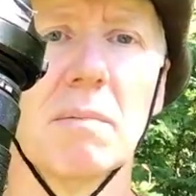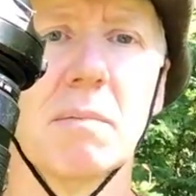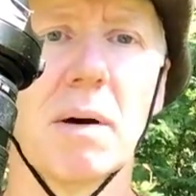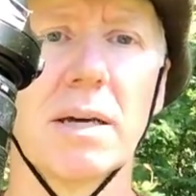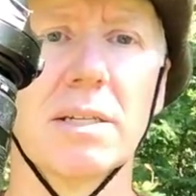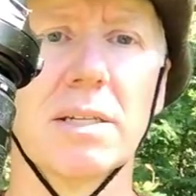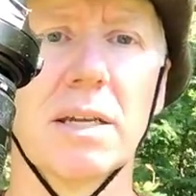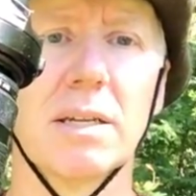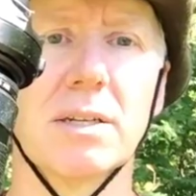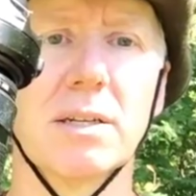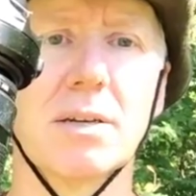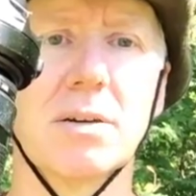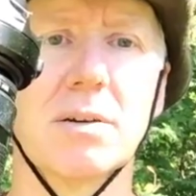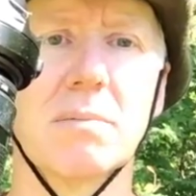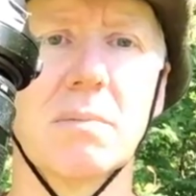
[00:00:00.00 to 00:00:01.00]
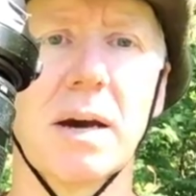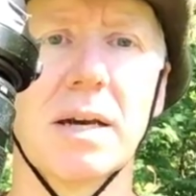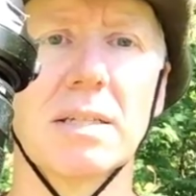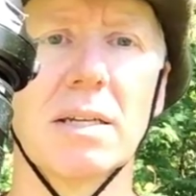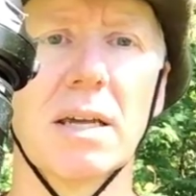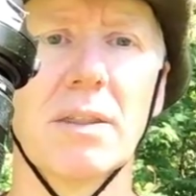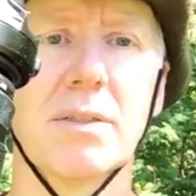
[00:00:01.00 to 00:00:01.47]
MySet 2,
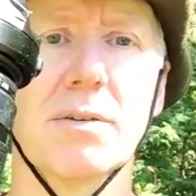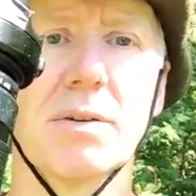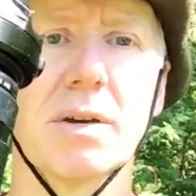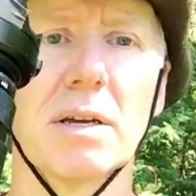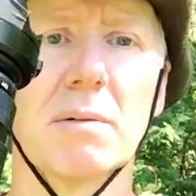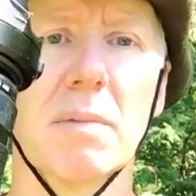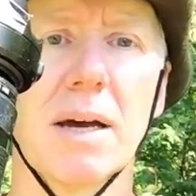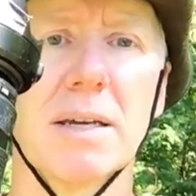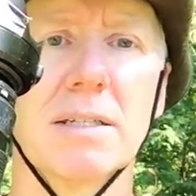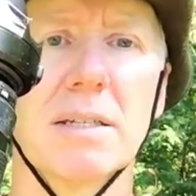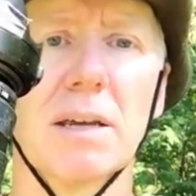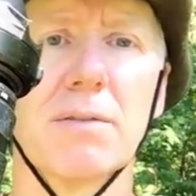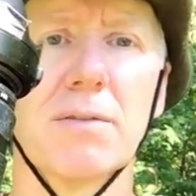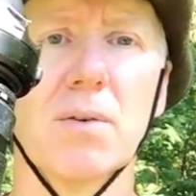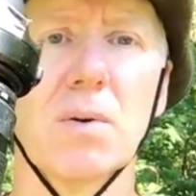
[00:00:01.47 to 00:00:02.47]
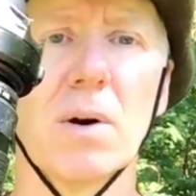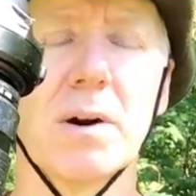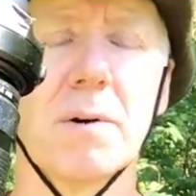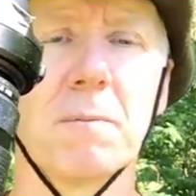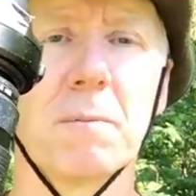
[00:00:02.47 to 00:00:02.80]
MySet 3, MySet 4.